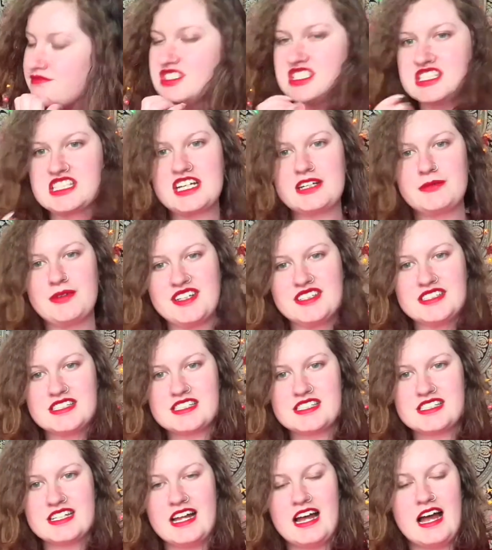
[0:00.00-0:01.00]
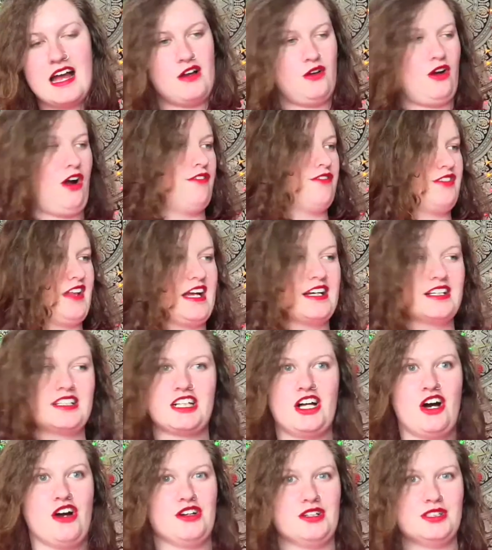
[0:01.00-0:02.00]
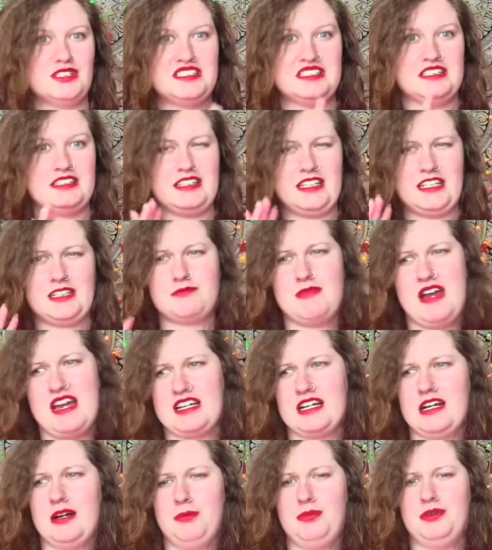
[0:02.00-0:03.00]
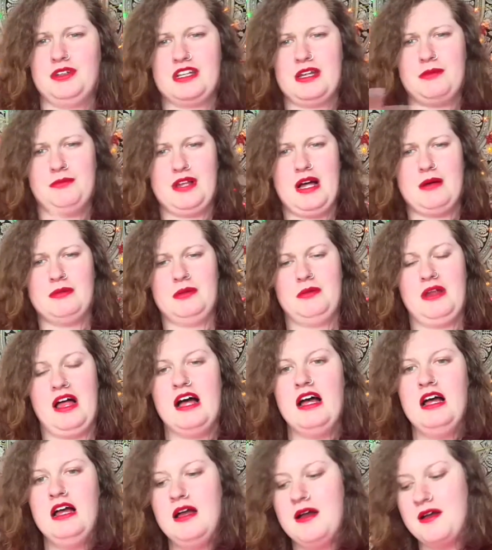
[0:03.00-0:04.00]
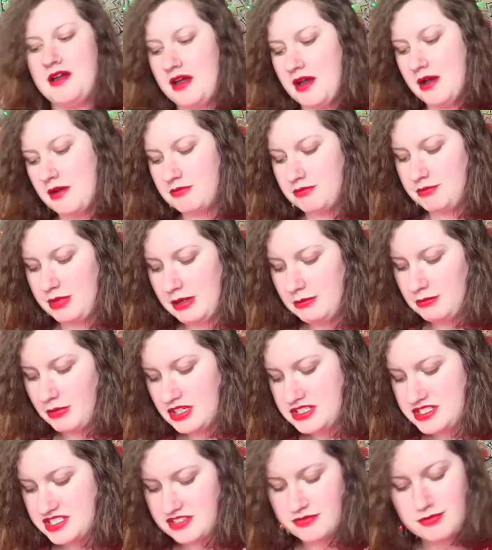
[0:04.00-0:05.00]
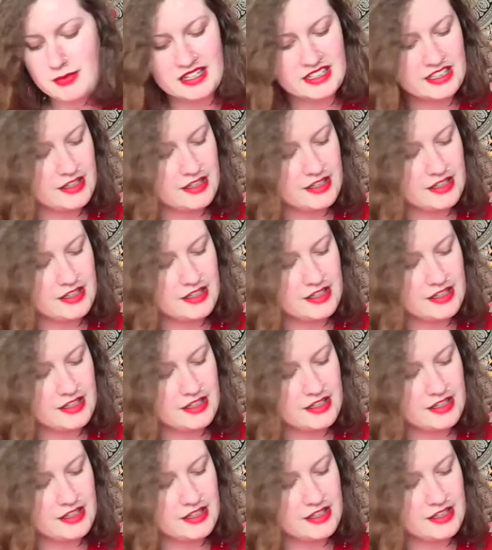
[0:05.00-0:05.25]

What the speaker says: segments of like clothes and like makeup and like blah blah blah. But most of my